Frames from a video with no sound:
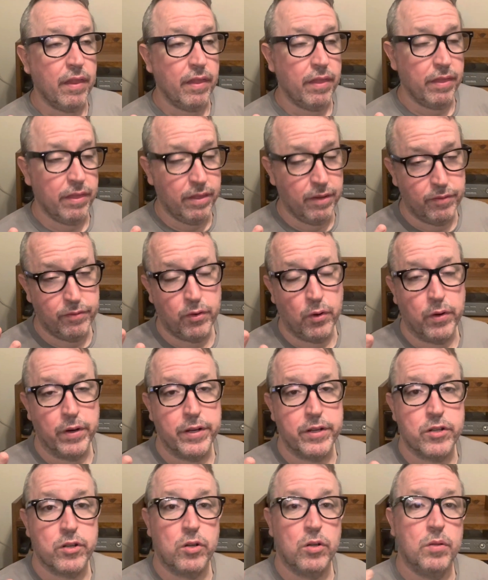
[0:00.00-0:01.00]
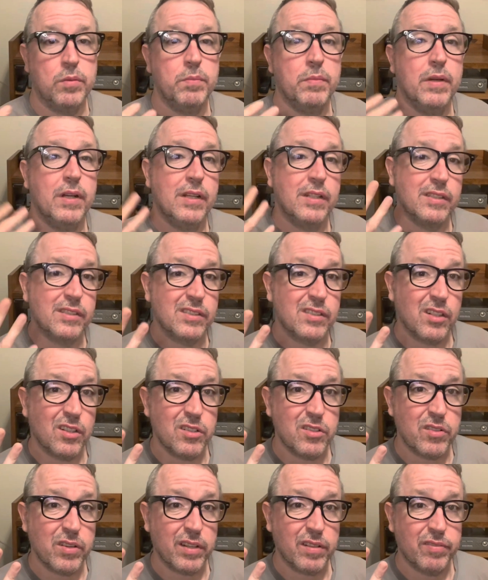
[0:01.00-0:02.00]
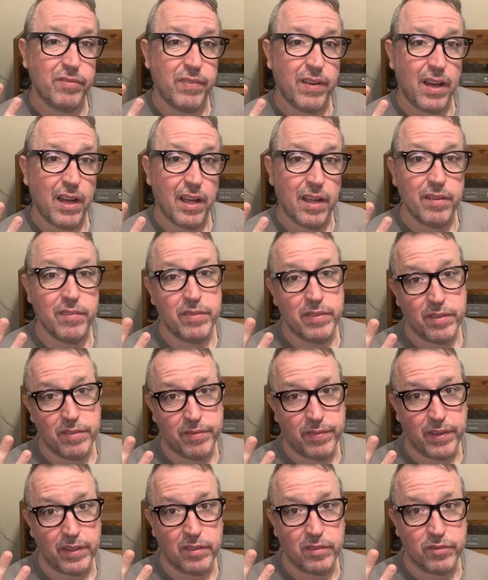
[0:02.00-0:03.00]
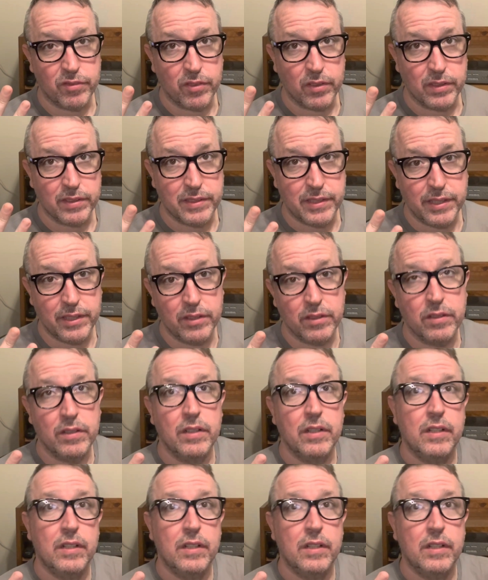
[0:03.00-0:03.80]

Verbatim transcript: The Voyage Home, Star Trek V The Final Frontier,